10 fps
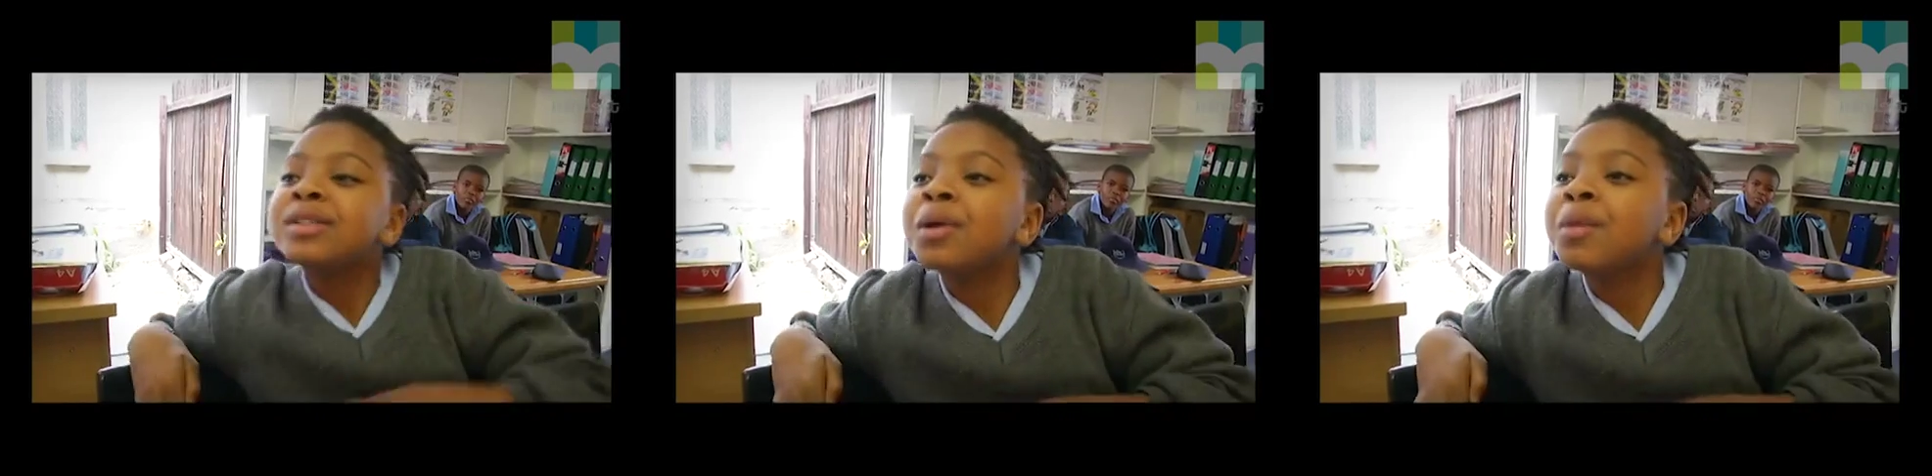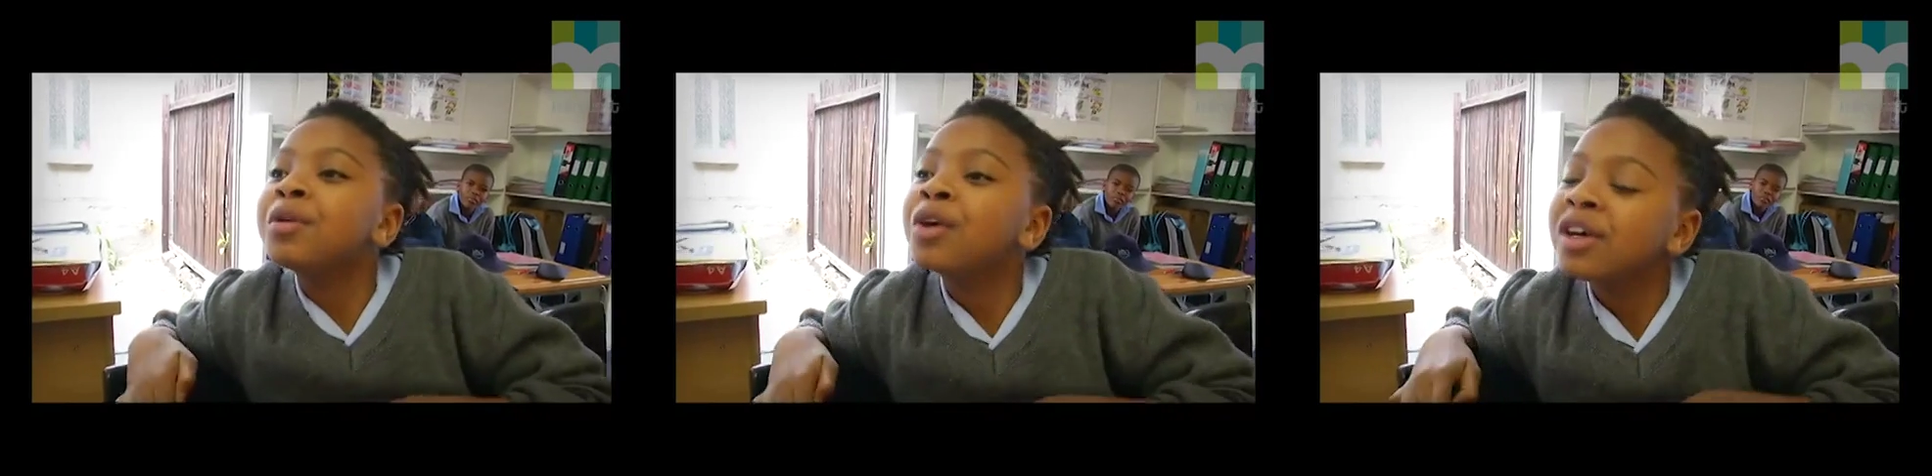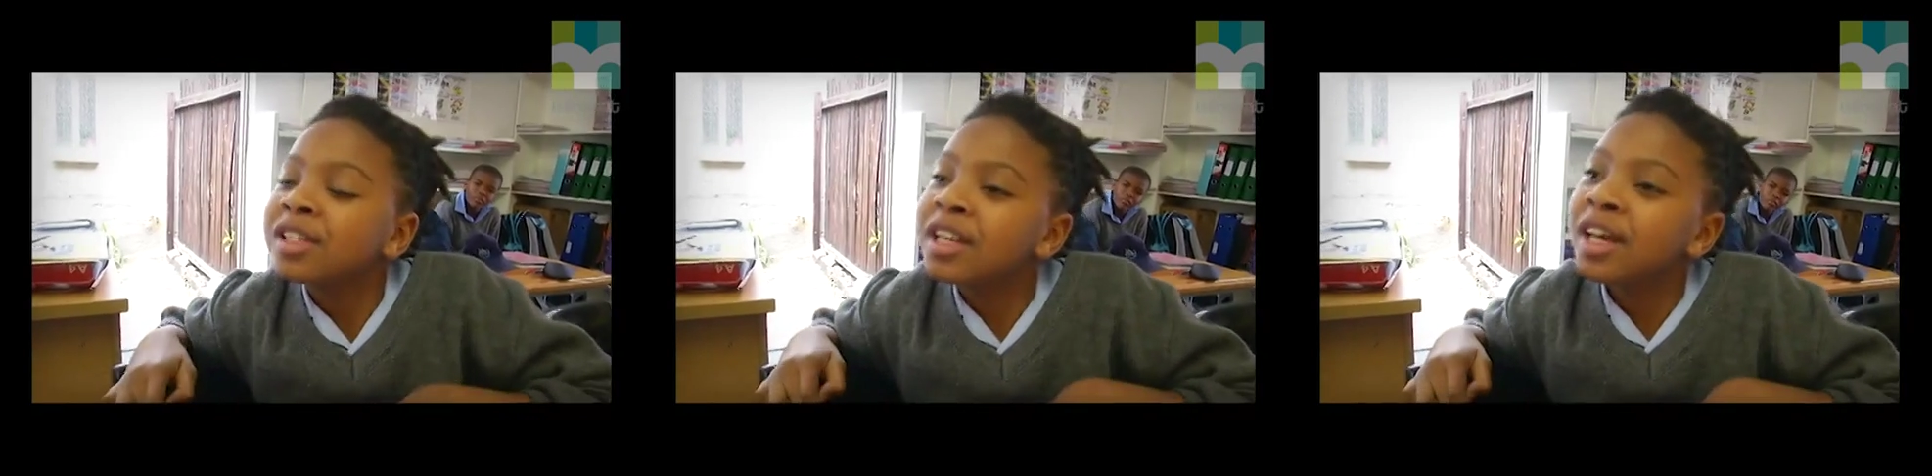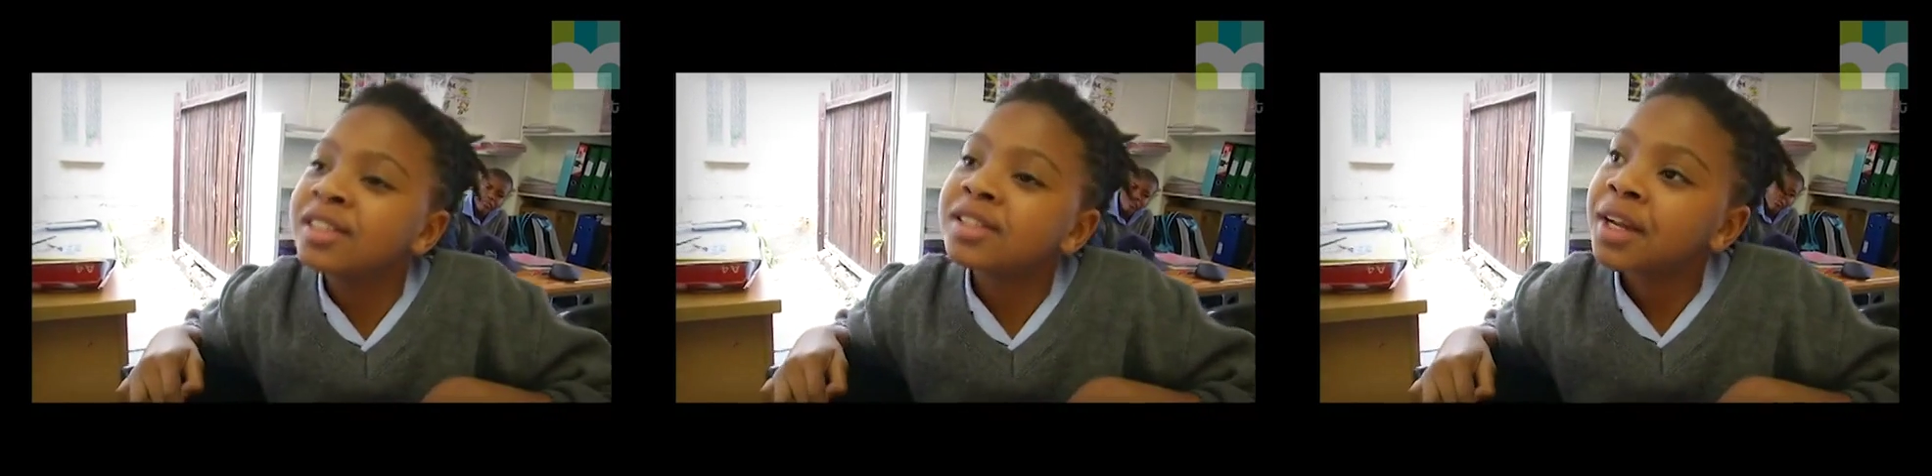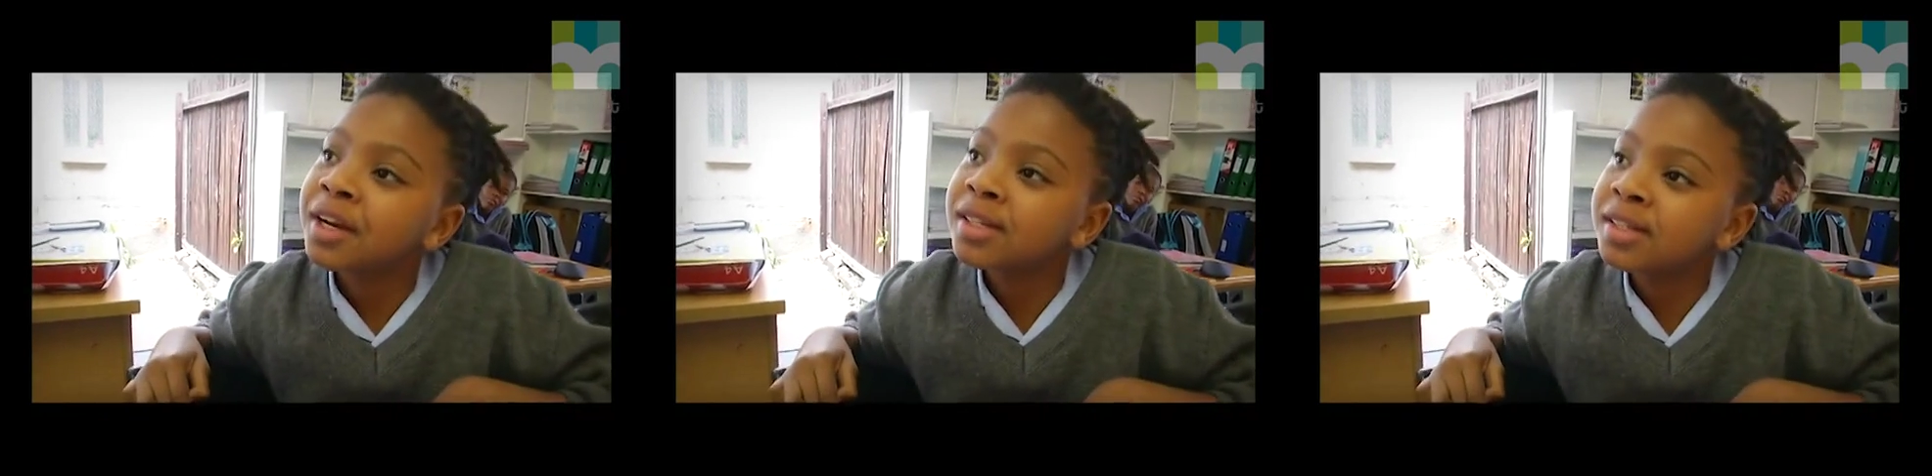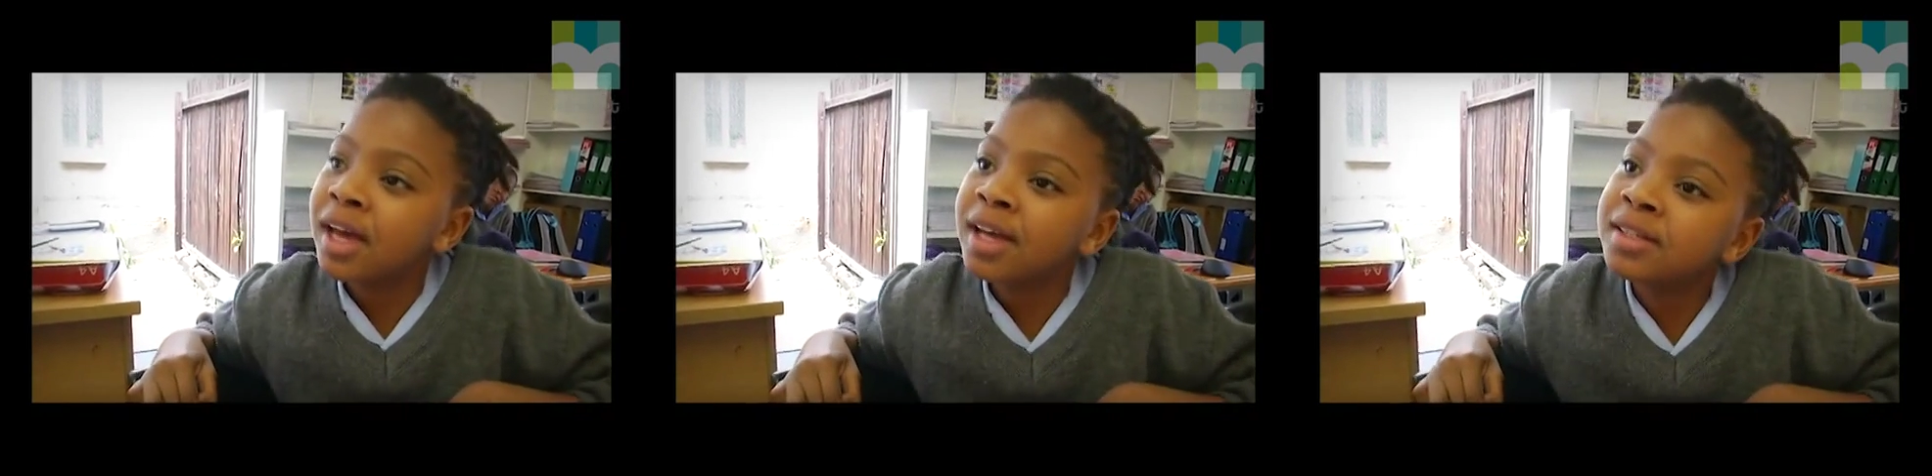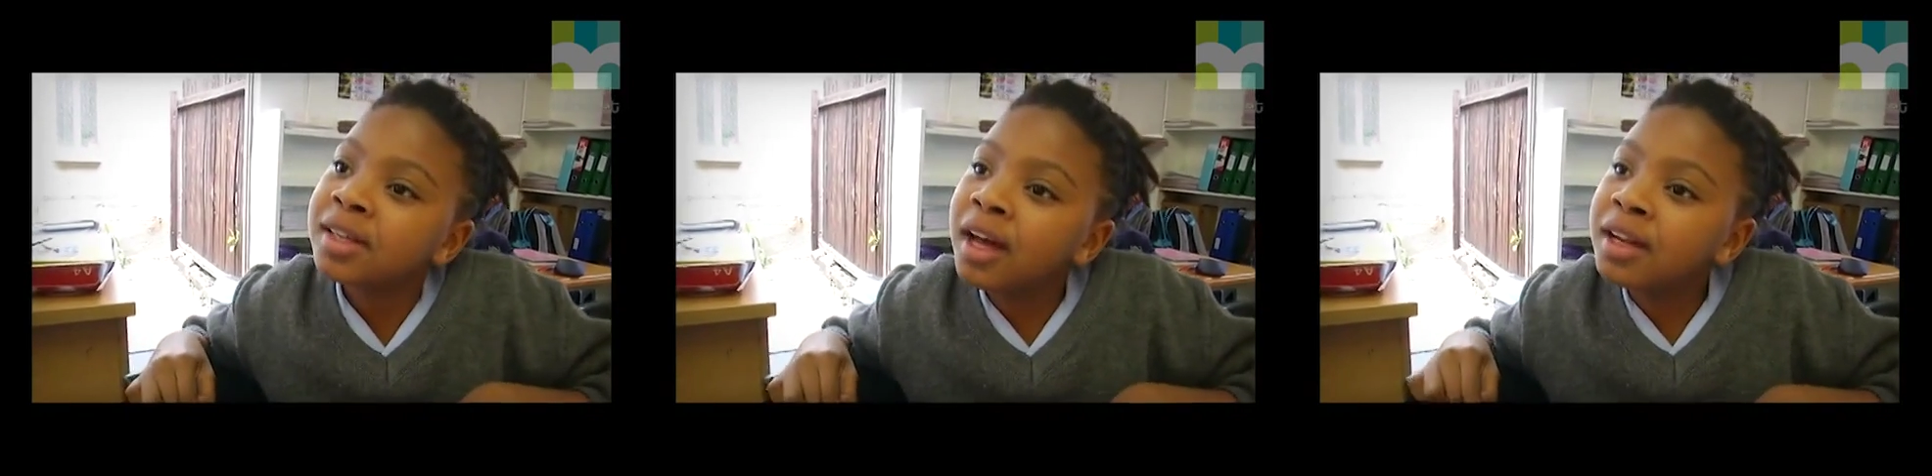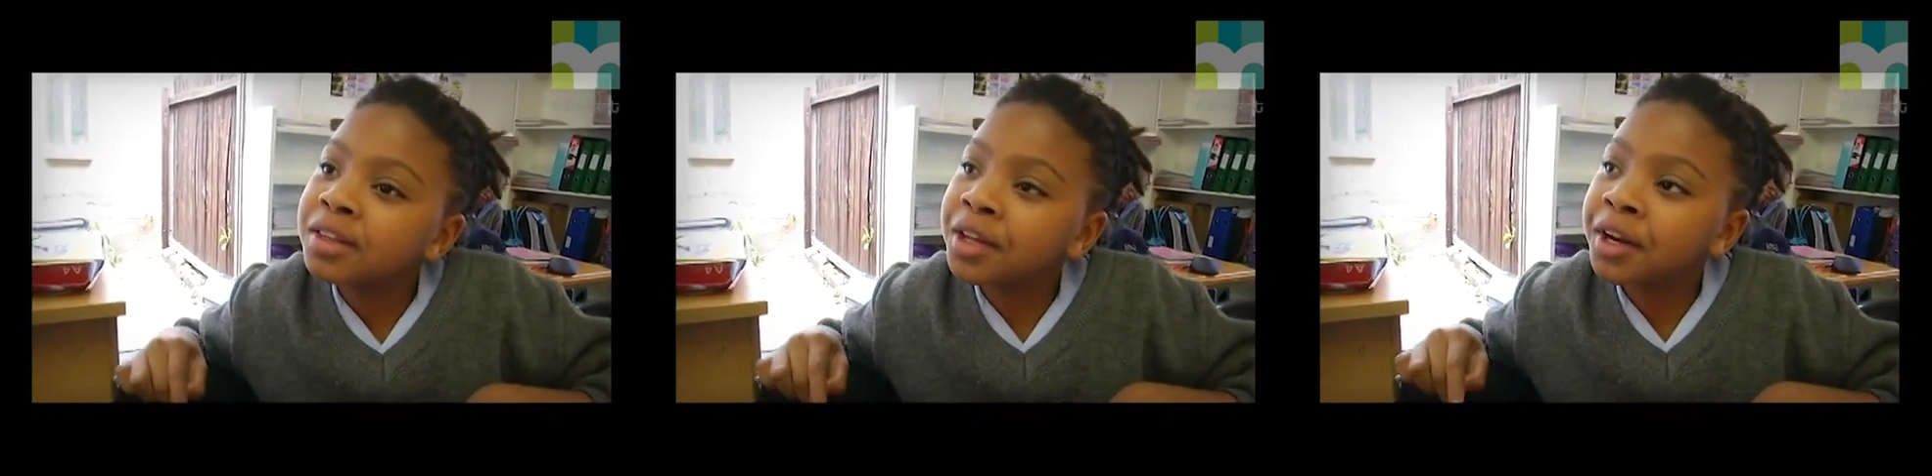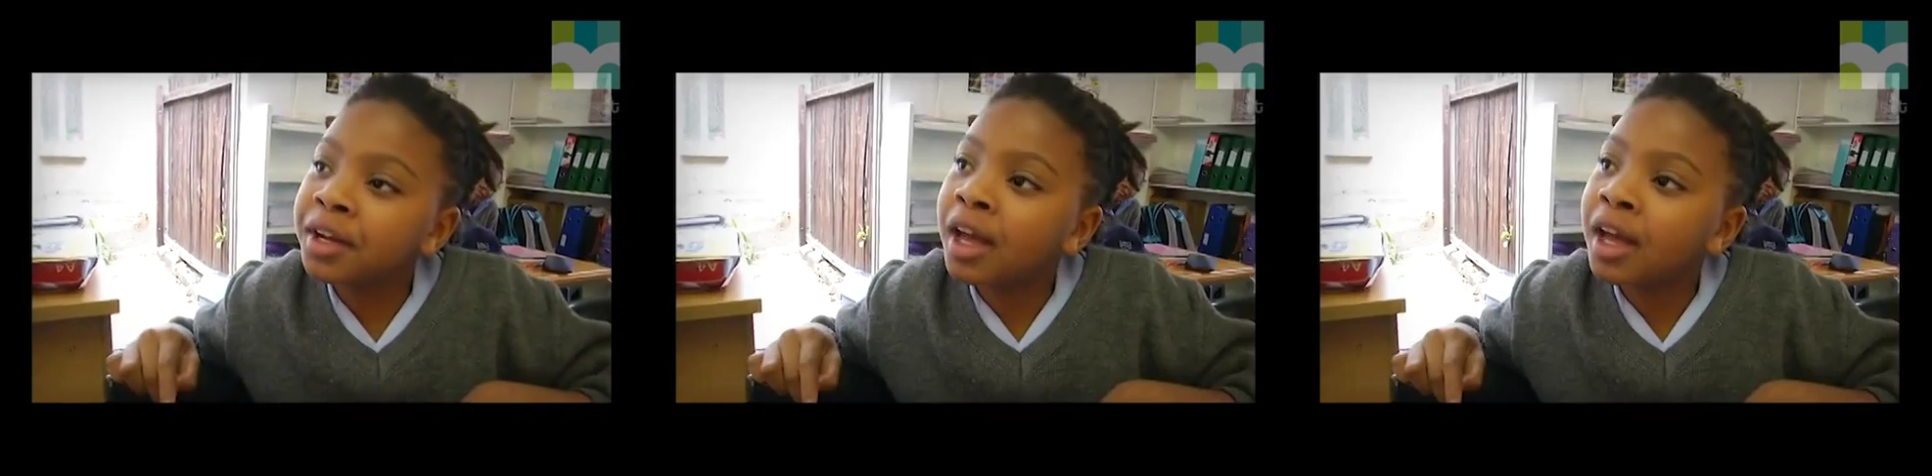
So, because it has three sides and three